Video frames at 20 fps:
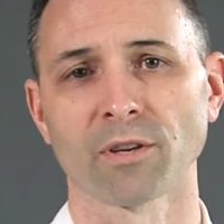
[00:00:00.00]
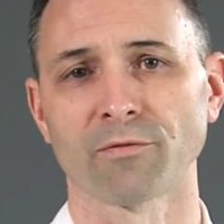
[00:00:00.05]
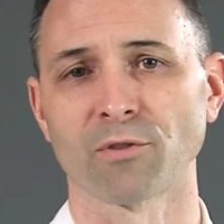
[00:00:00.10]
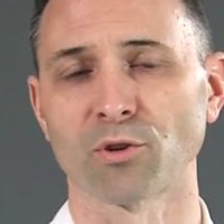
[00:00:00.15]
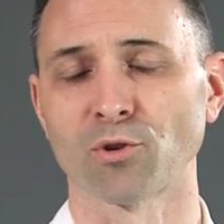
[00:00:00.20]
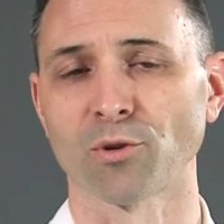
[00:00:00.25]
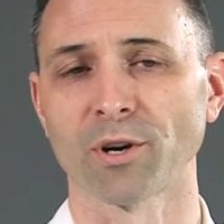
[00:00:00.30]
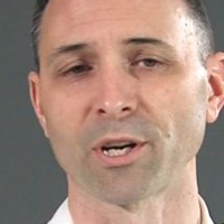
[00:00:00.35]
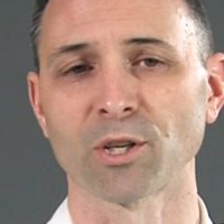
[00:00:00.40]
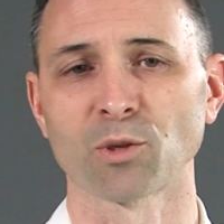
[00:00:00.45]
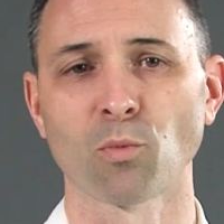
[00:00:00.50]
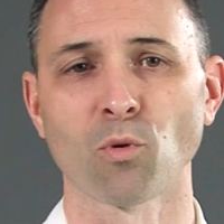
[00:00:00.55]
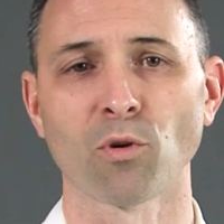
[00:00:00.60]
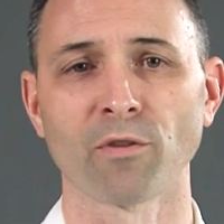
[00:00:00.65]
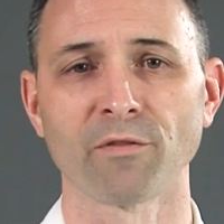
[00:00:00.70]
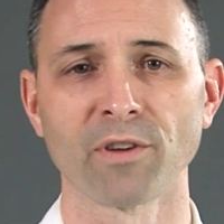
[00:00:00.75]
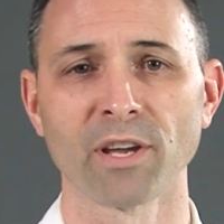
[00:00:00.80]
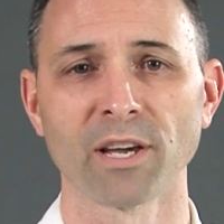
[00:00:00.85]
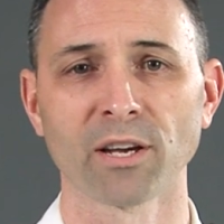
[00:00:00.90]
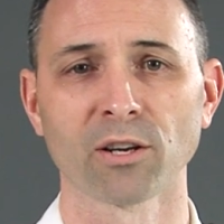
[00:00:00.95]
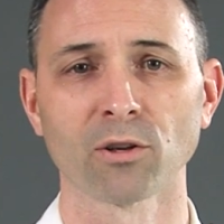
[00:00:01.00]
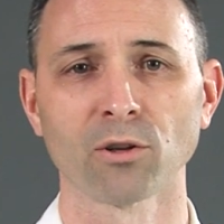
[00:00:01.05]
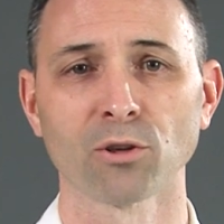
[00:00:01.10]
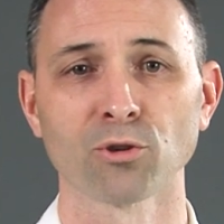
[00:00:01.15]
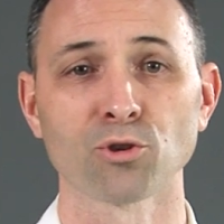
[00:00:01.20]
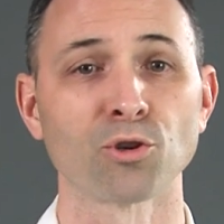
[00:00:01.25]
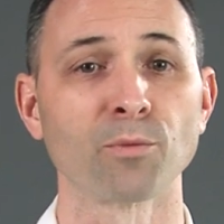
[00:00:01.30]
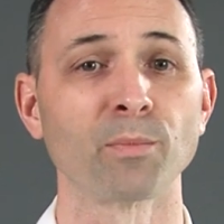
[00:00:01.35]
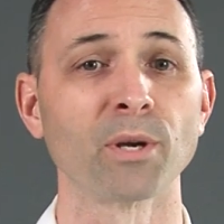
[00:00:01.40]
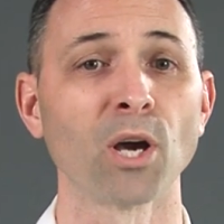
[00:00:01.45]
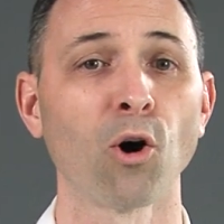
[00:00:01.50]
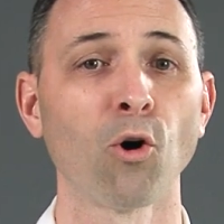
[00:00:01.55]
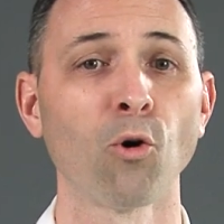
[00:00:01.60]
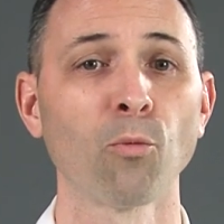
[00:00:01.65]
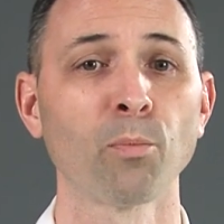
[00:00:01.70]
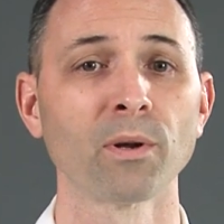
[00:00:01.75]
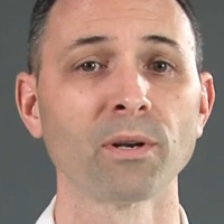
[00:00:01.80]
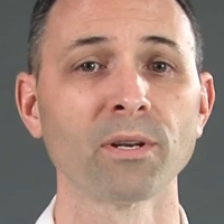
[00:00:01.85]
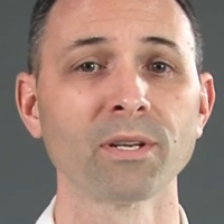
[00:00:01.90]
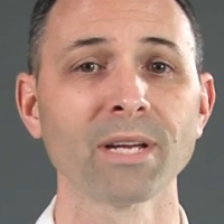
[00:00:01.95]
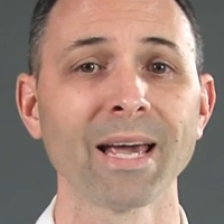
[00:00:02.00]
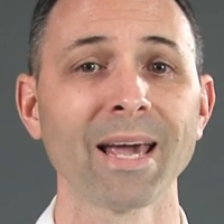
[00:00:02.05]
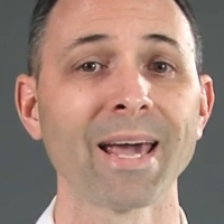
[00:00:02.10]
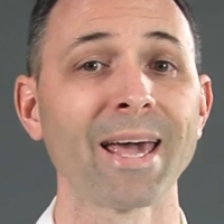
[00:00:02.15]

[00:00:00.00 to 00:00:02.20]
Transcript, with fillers: of the transport vehicle should be opened